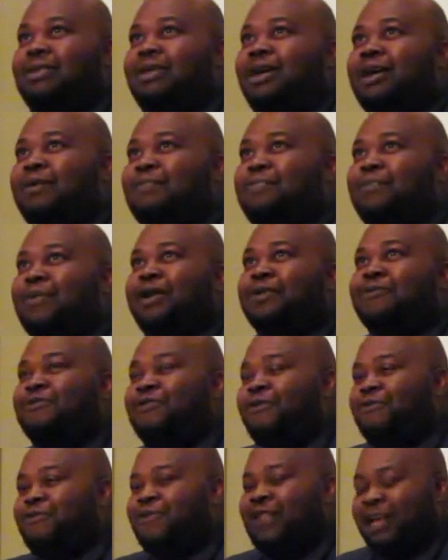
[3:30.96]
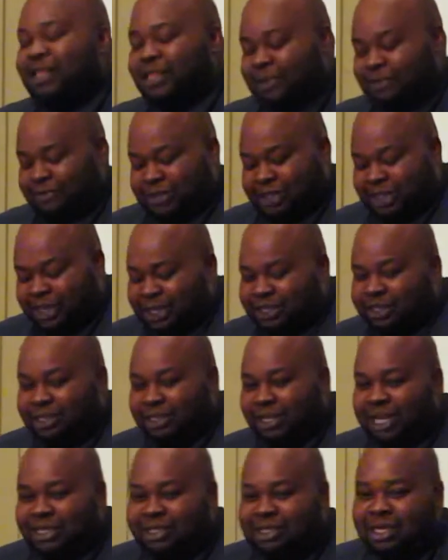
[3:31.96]
upon reflective
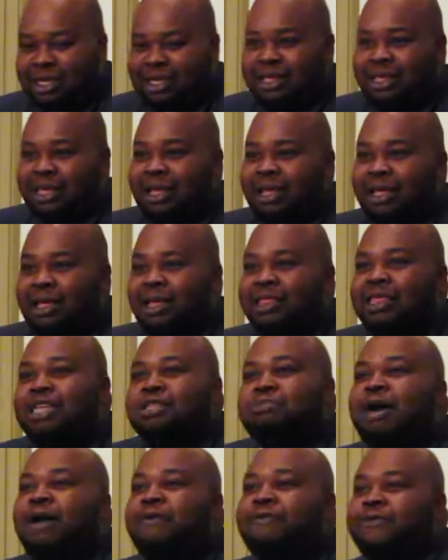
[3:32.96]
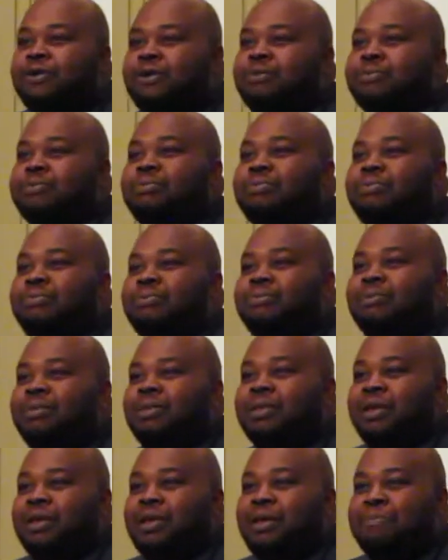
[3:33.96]
teaching, I said, that's my fault.
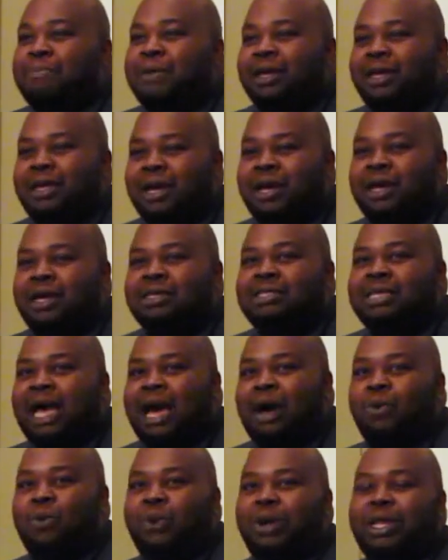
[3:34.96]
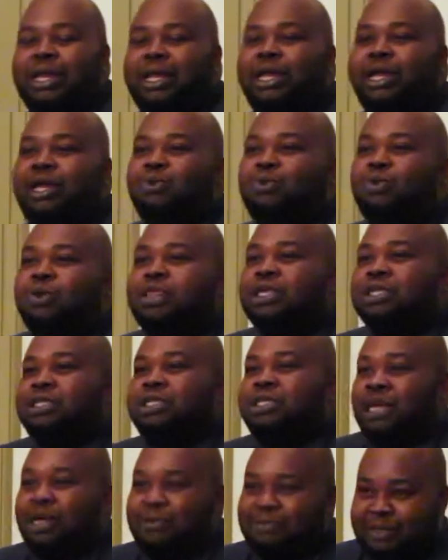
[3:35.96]
Because I went in with
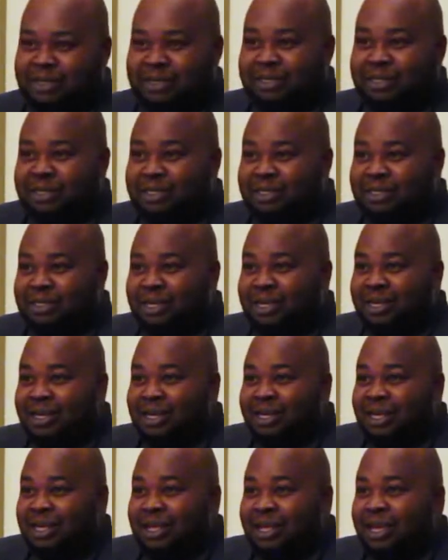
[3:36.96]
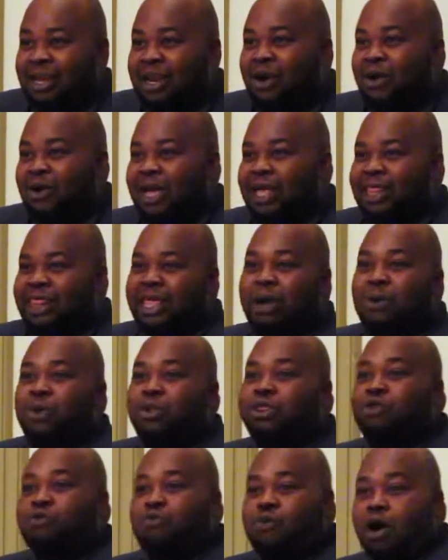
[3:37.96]
assumptions, and they were
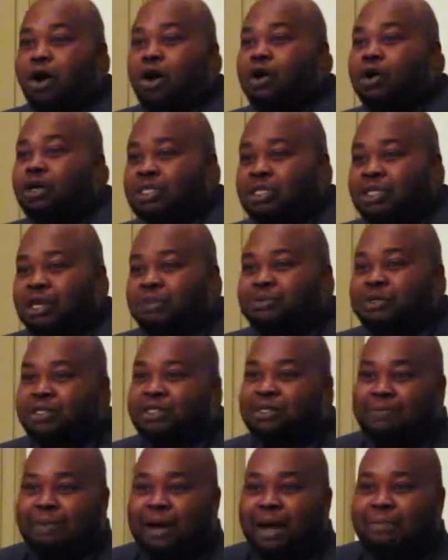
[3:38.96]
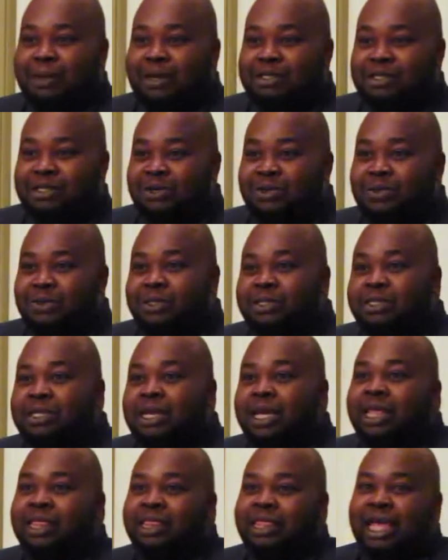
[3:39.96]
the wrong assumptions about my students,
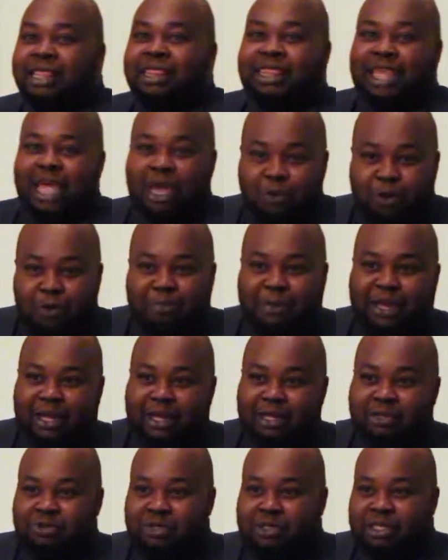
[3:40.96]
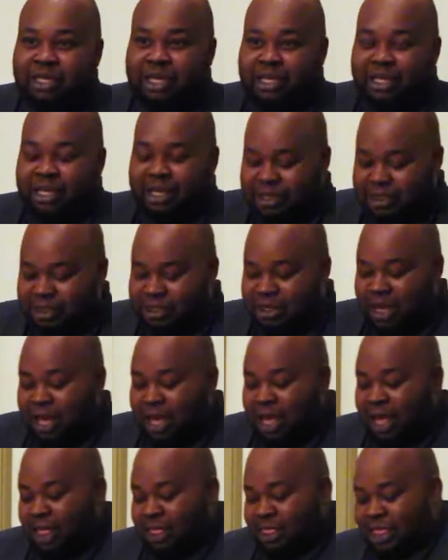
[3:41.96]
that they would be interested in this,
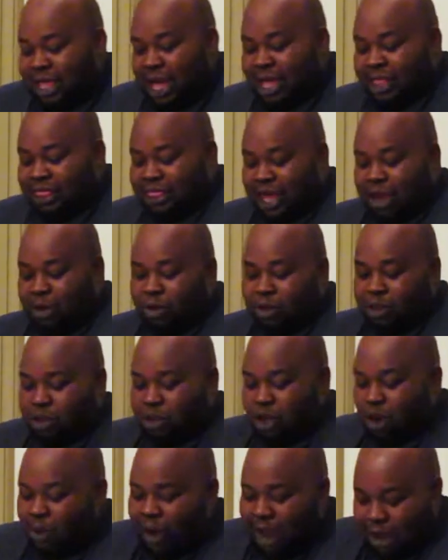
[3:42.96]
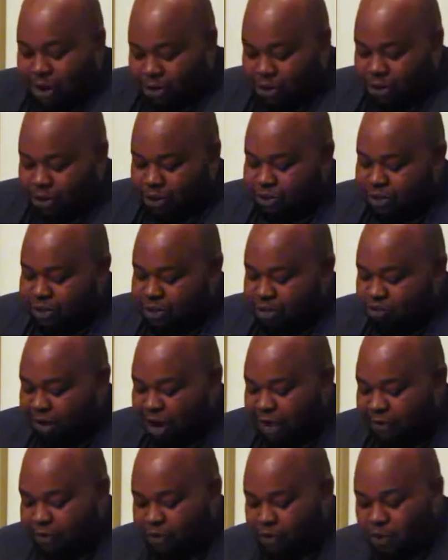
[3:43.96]
that they would know how to use this
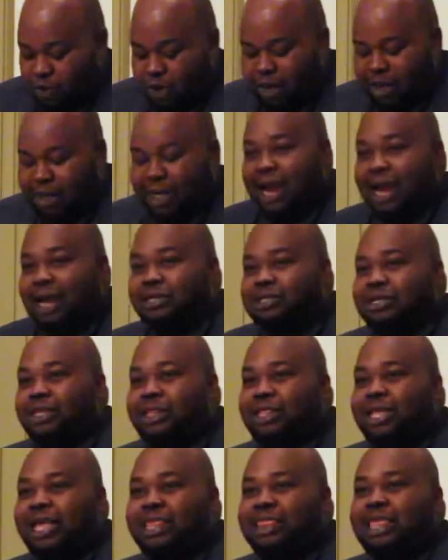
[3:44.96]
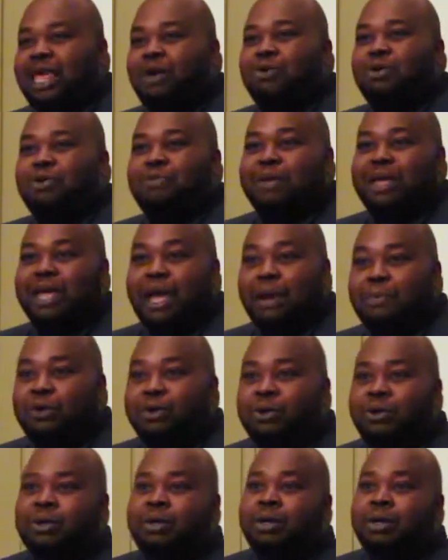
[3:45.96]
graphic organizer, and that they would be able